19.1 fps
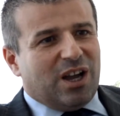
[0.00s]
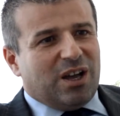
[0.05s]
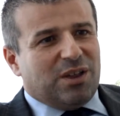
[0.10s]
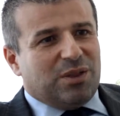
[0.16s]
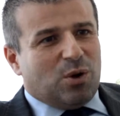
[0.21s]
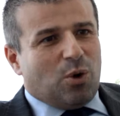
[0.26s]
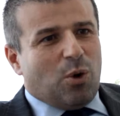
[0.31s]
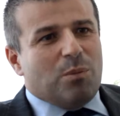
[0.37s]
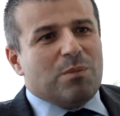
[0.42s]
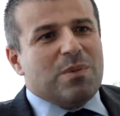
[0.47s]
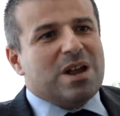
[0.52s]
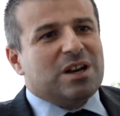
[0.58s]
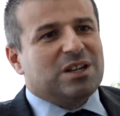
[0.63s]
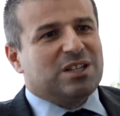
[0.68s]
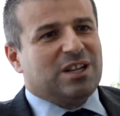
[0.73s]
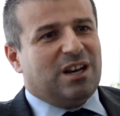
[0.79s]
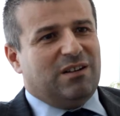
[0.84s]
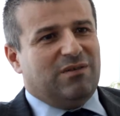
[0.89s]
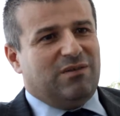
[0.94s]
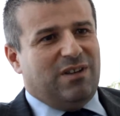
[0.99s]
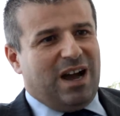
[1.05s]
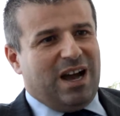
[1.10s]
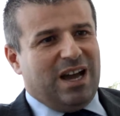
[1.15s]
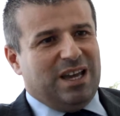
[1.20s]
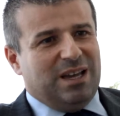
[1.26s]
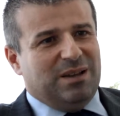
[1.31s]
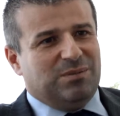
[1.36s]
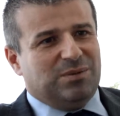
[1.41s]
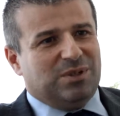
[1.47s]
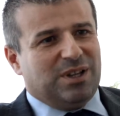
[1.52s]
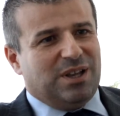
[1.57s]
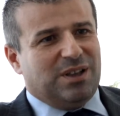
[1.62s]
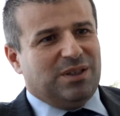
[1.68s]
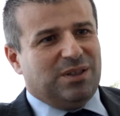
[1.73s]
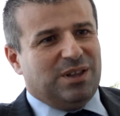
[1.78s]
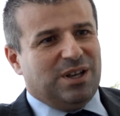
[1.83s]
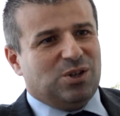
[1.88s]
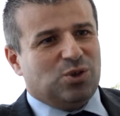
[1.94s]
the commercial vibes
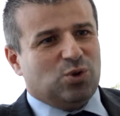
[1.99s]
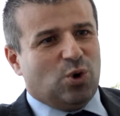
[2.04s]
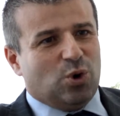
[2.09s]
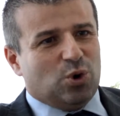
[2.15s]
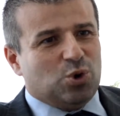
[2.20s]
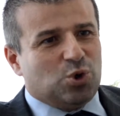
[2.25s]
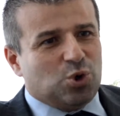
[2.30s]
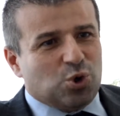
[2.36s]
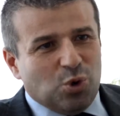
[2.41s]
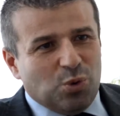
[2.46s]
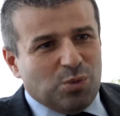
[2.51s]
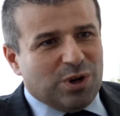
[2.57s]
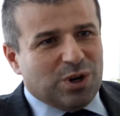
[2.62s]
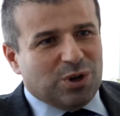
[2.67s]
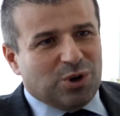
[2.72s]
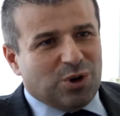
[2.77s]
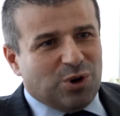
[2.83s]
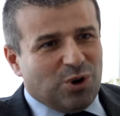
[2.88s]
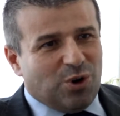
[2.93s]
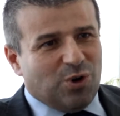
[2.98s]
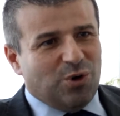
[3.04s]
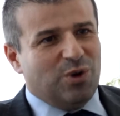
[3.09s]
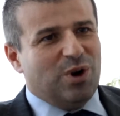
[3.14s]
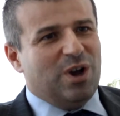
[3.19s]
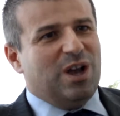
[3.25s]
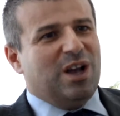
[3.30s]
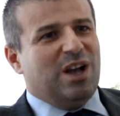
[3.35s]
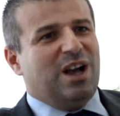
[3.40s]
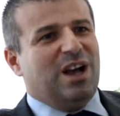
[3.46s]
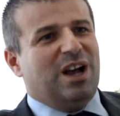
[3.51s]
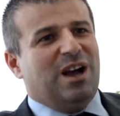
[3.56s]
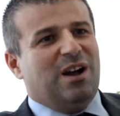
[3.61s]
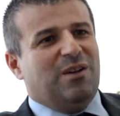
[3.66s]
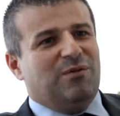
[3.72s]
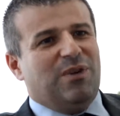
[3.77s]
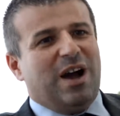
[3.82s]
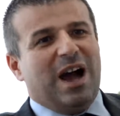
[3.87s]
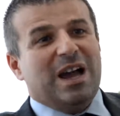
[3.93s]
and this consumer, you know,
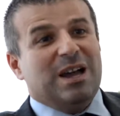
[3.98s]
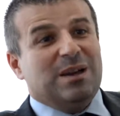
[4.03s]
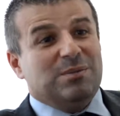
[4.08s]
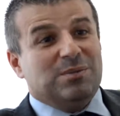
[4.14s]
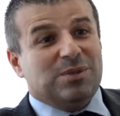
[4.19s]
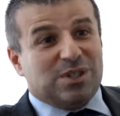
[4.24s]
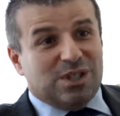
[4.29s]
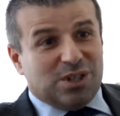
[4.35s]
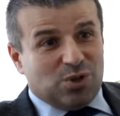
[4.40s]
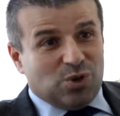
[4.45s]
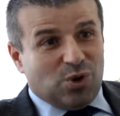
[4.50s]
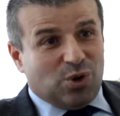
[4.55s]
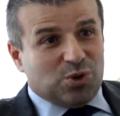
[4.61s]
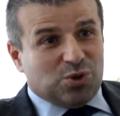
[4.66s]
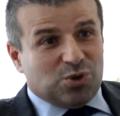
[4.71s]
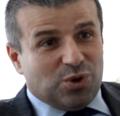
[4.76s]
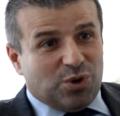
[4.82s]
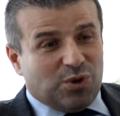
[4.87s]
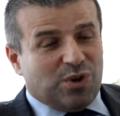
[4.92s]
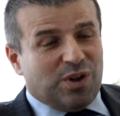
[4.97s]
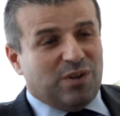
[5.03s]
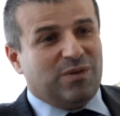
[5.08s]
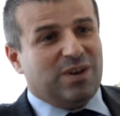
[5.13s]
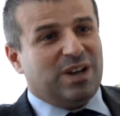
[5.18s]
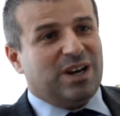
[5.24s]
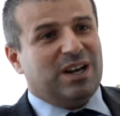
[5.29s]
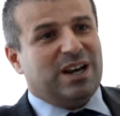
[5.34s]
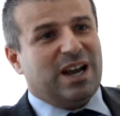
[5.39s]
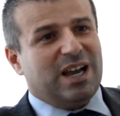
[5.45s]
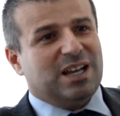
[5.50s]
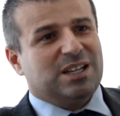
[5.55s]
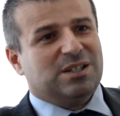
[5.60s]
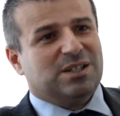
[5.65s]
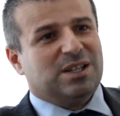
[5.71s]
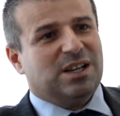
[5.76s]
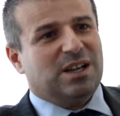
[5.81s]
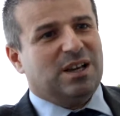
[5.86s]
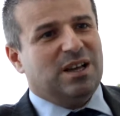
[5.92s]
vibes is also a very
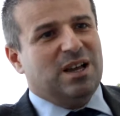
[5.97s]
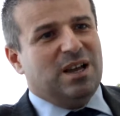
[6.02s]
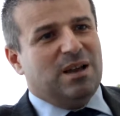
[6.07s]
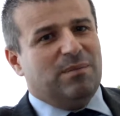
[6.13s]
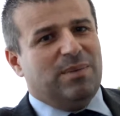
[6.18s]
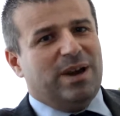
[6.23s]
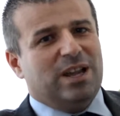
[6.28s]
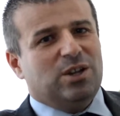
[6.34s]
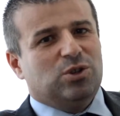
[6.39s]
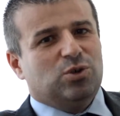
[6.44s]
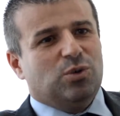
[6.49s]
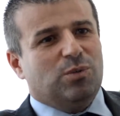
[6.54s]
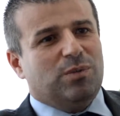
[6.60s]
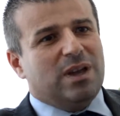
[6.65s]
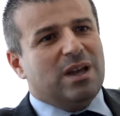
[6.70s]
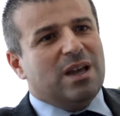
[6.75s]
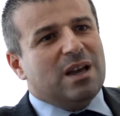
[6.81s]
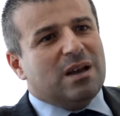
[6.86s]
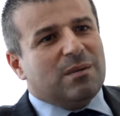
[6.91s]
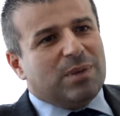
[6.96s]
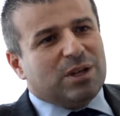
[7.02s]
nice place to be.